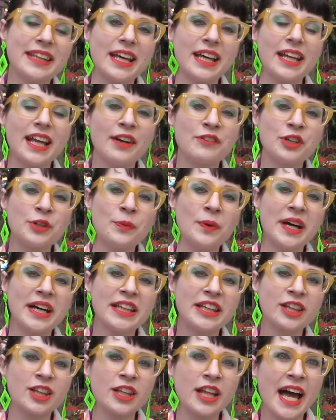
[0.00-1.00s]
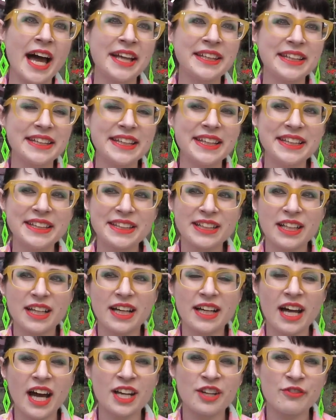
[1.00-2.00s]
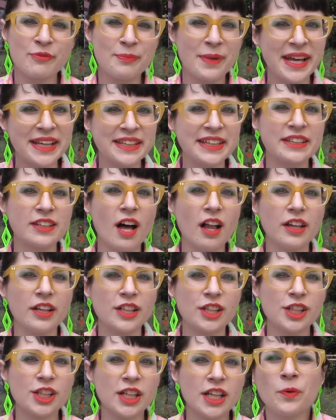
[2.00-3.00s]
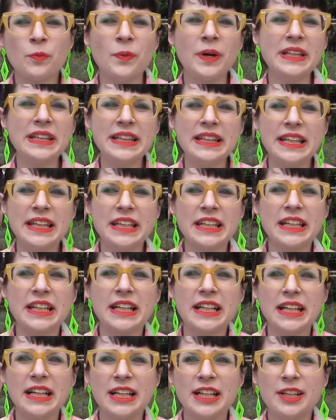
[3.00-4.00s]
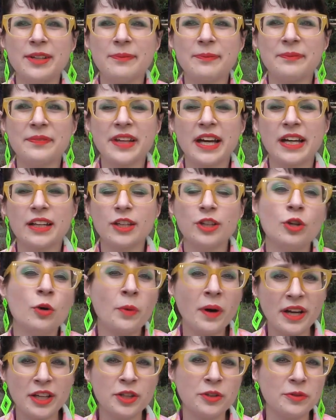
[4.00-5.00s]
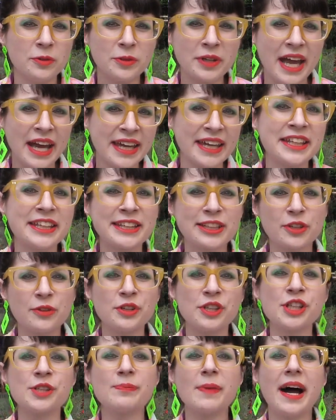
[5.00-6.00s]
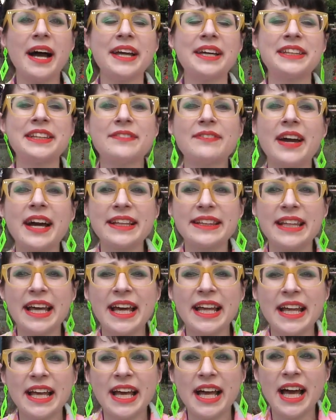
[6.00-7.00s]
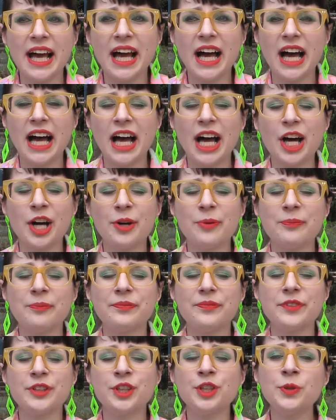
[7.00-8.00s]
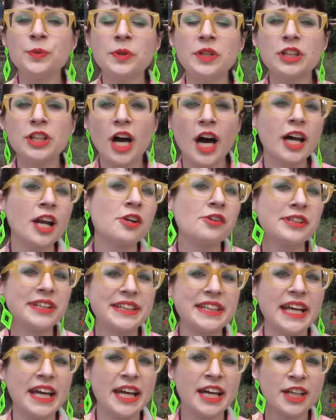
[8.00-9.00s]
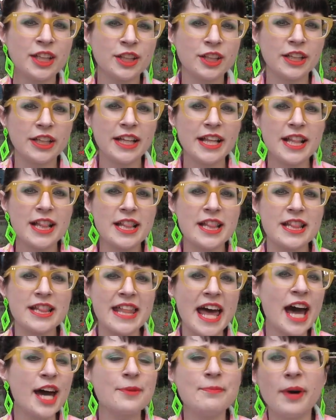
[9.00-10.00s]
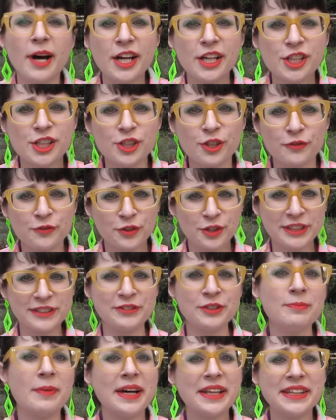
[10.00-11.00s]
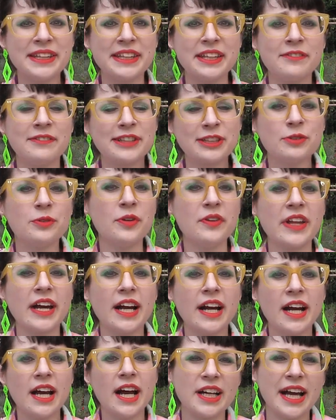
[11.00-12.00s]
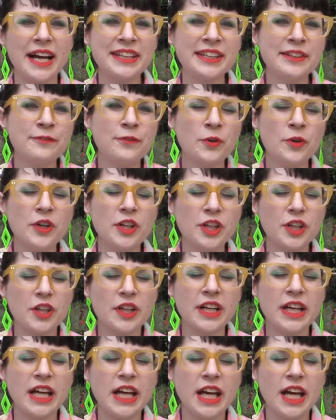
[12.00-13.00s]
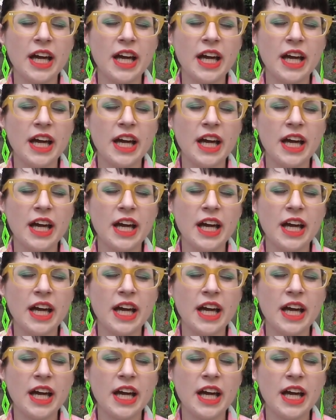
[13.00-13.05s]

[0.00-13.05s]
that everyone has at least a kind of basic knowledge. One thing that you can't get discouraged by is the fact that you will not understand that much your first few months of school there. As a foreigner,